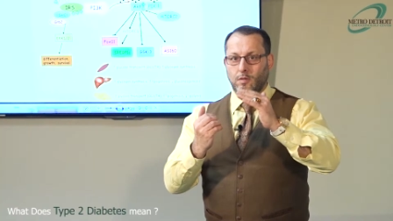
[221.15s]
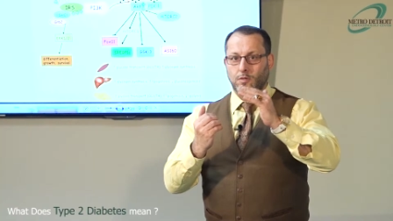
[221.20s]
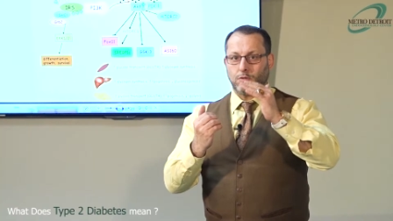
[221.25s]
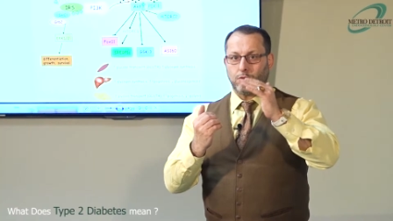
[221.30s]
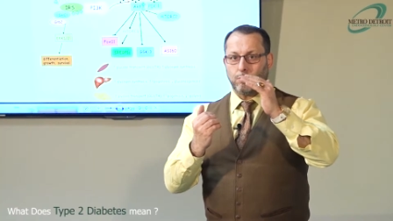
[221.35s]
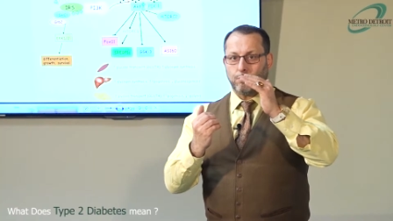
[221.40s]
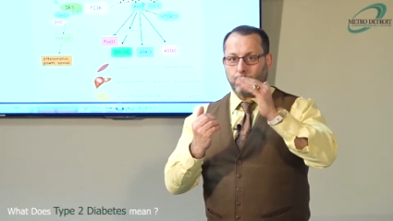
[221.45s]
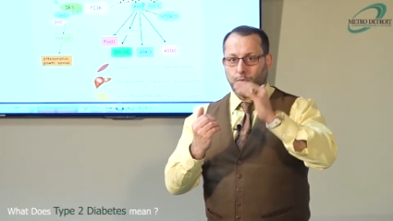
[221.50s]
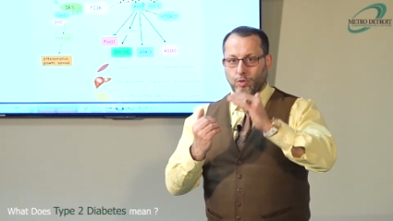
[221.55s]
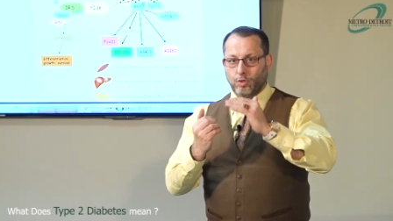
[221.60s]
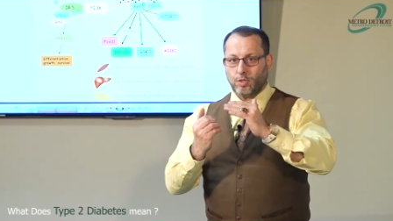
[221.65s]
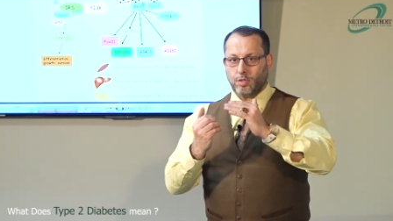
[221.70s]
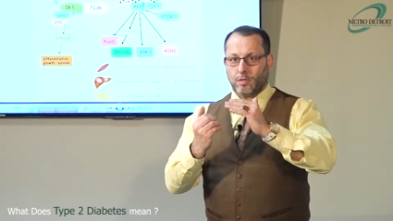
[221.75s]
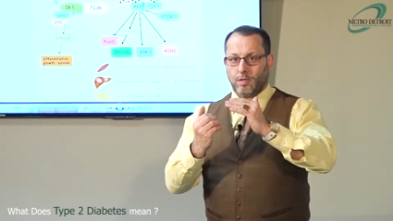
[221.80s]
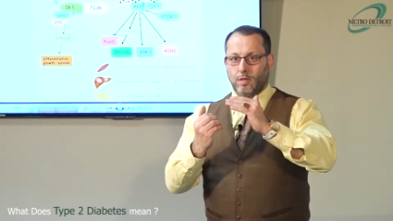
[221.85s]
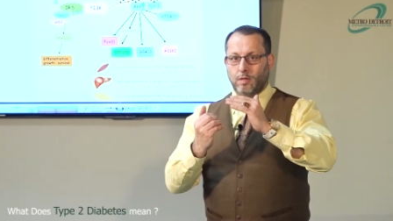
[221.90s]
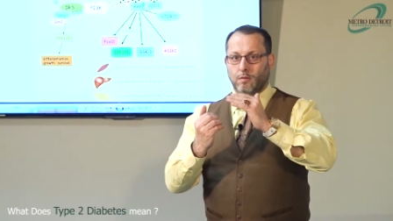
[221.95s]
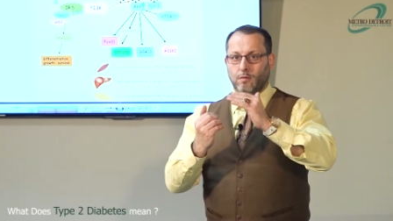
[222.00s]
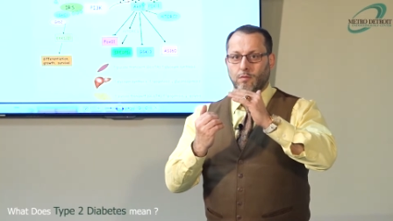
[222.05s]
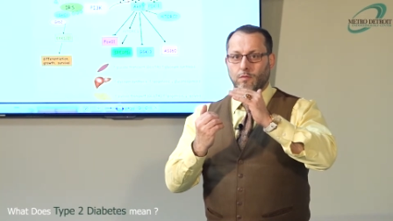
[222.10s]
to push the
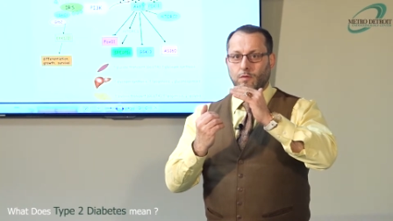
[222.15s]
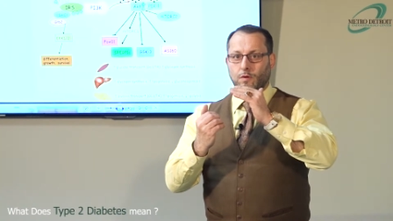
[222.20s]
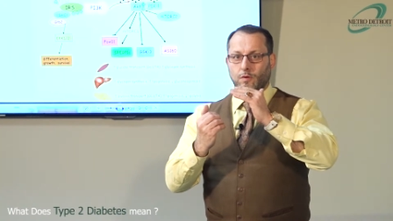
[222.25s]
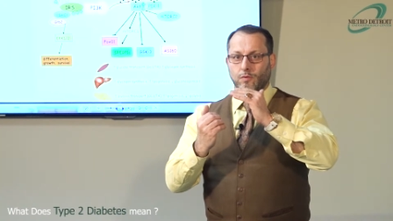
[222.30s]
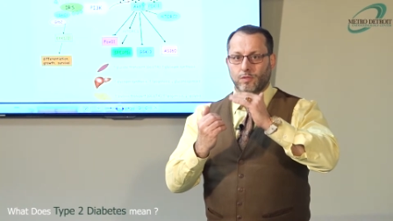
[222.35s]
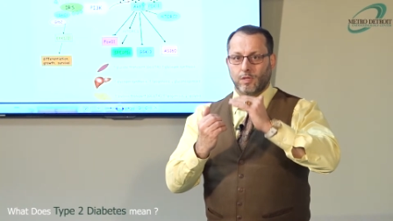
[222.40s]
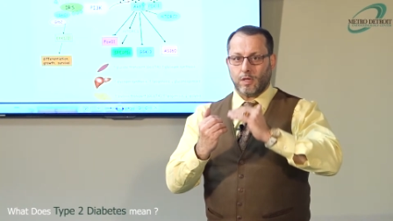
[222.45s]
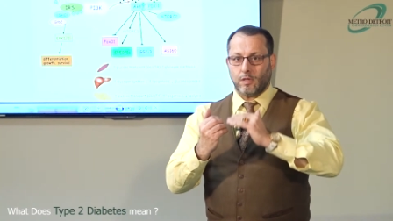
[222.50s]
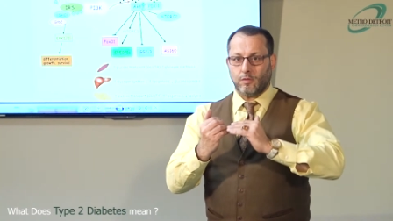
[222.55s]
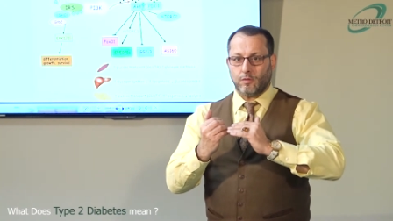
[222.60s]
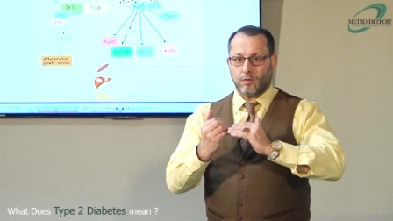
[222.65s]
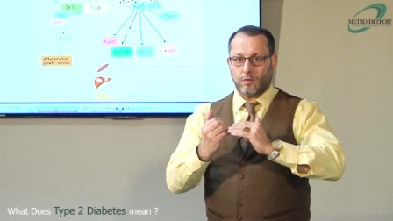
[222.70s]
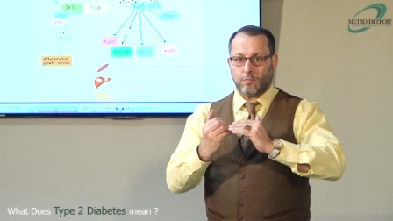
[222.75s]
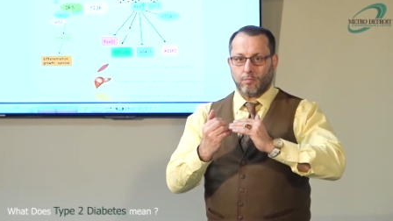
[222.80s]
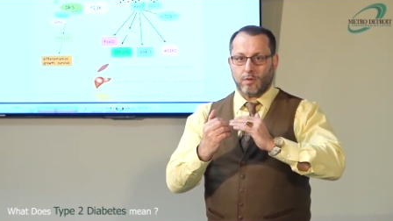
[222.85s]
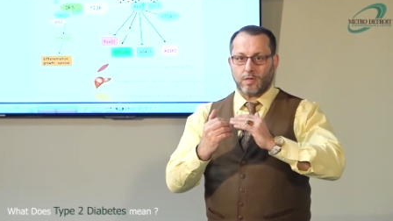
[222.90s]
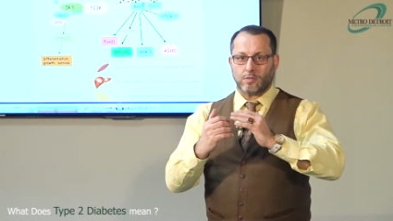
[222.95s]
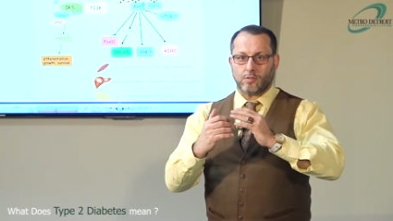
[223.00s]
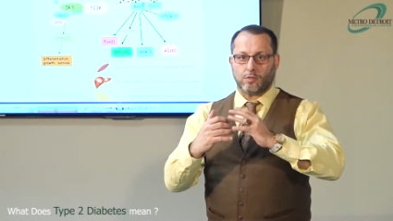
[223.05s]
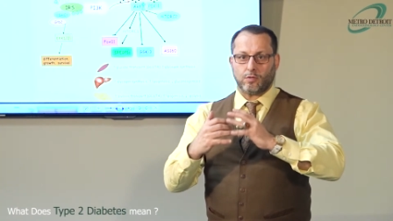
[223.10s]
glucose into the
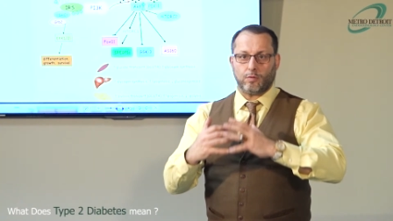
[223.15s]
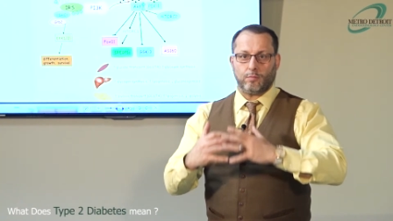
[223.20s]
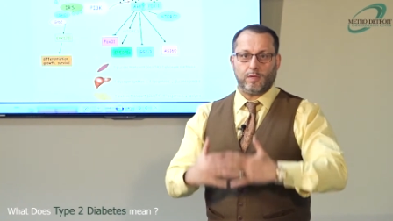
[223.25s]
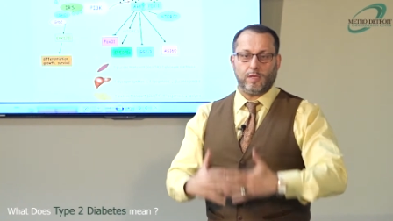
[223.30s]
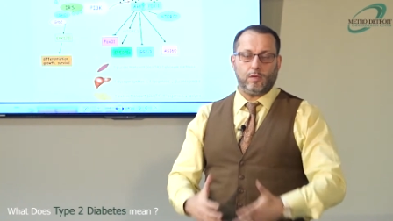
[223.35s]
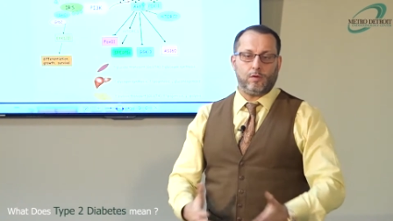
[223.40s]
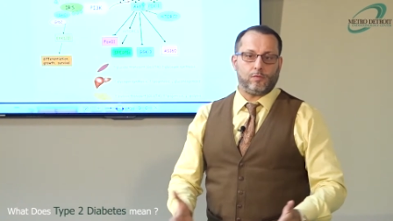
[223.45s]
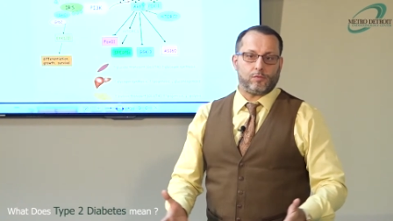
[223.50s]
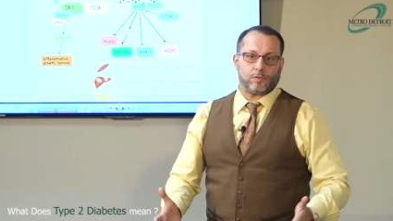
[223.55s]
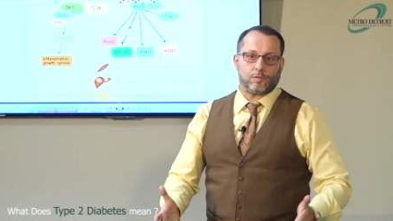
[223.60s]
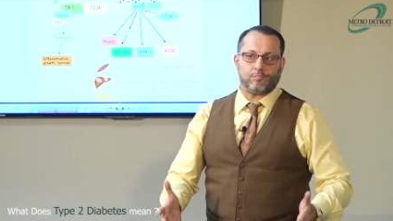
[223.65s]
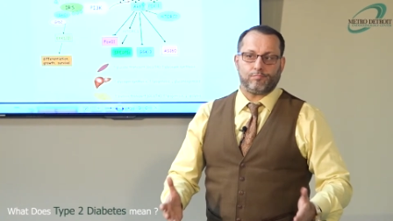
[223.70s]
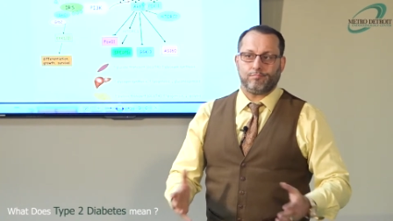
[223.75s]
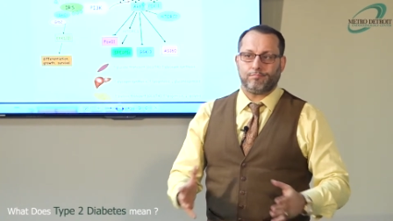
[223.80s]
muscle to be used.